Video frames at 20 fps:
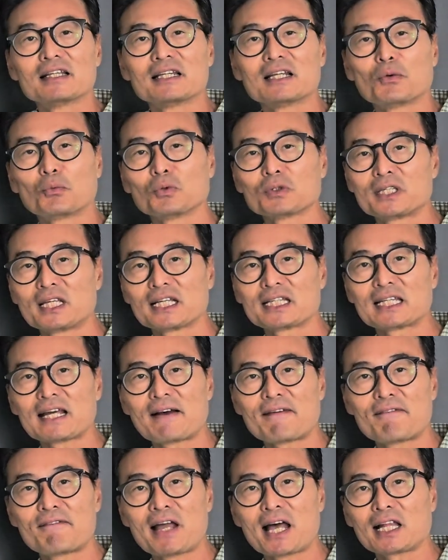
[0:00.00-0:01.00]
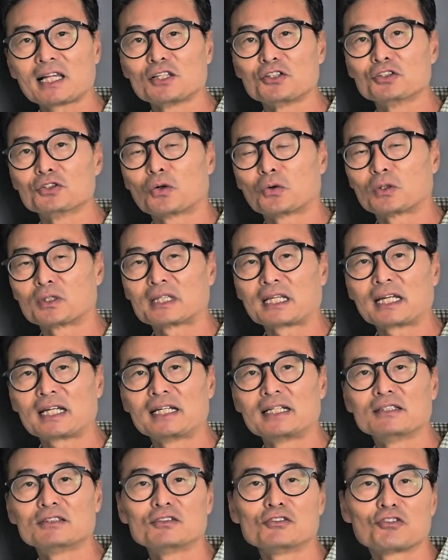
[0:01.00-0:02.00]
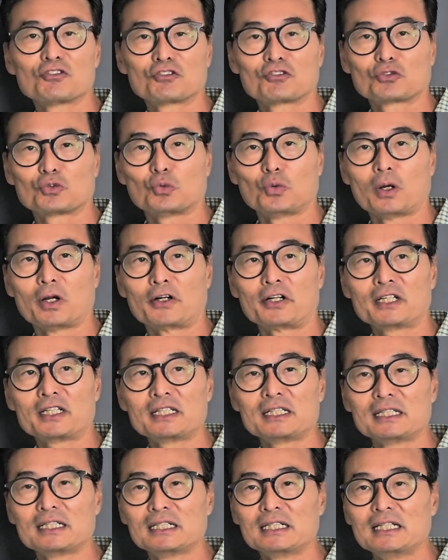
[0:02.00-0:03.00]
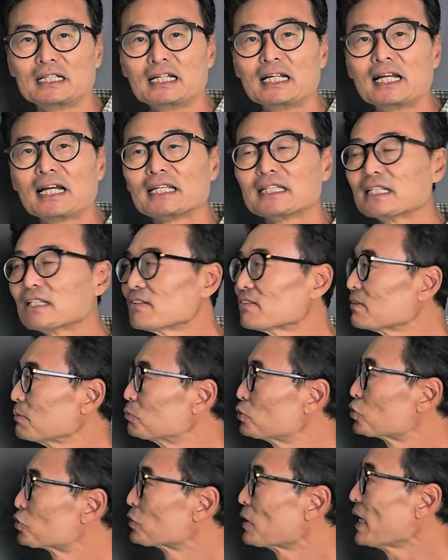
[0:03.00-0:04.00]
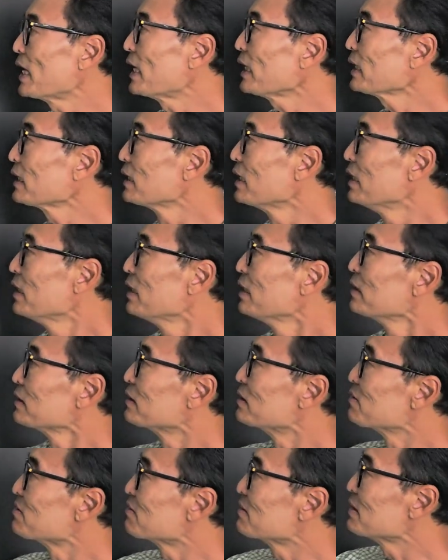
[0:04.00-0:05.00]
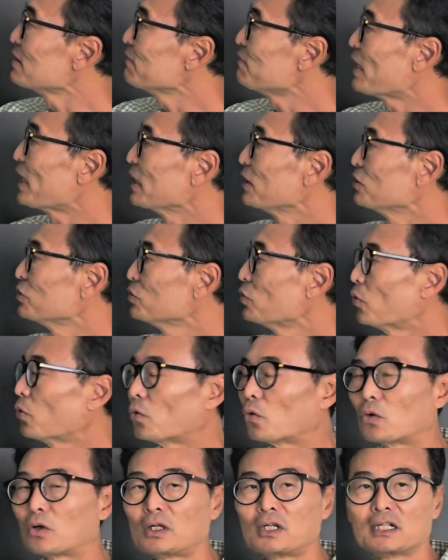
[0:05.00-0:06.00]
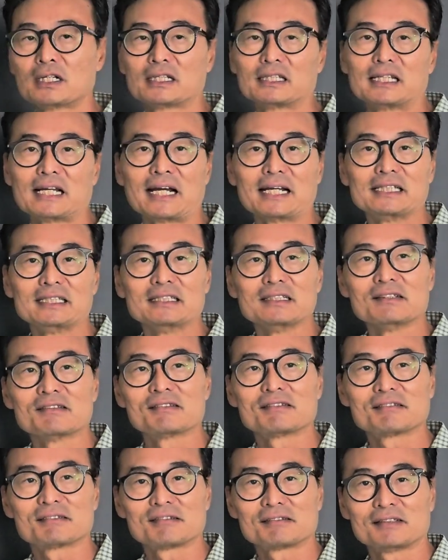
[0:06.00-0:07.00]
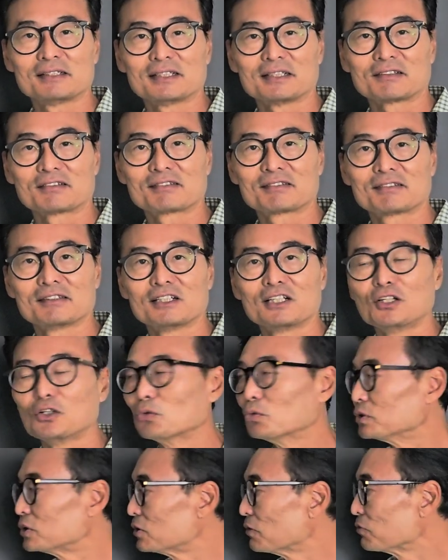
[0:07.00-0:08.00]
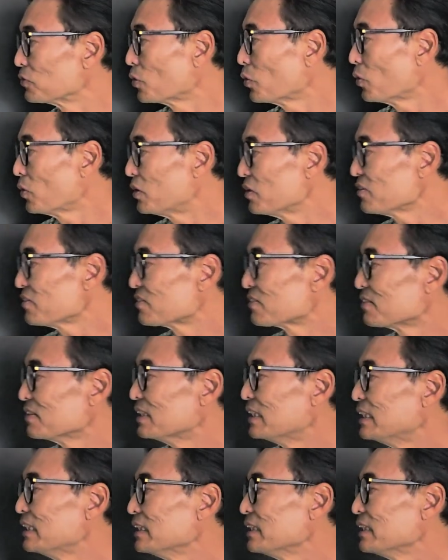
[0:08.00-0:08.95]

Then we'll take that value or 10, square it, and then subtract the C value or 96, which of course